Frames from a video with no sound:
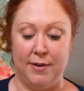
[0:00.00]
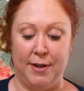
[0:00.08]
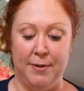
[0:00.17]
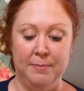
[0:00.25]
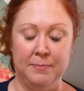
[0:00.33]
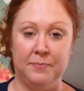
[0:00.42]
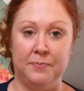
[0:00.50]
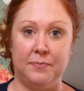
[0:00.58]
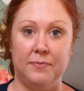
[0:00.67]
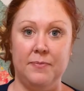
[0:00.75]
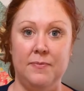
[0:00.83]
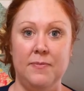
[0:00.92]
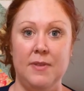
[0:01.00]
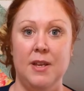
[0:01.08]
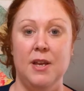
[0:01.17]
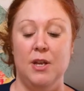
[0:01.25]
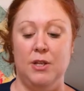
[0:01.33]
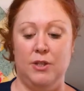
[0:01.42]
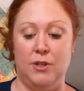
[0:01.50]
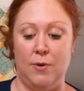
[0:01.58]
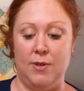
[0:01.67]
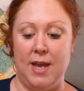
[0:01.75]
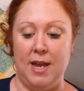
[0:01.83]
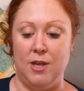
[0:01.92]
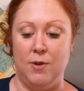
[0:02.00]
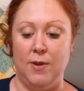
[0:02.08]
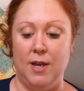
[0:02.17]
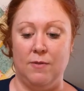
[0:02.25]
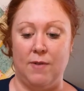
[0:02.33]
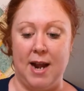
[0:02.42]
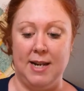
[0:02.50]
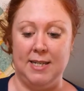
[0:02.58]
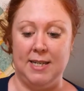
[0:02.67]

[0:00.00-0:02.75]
you so that you can write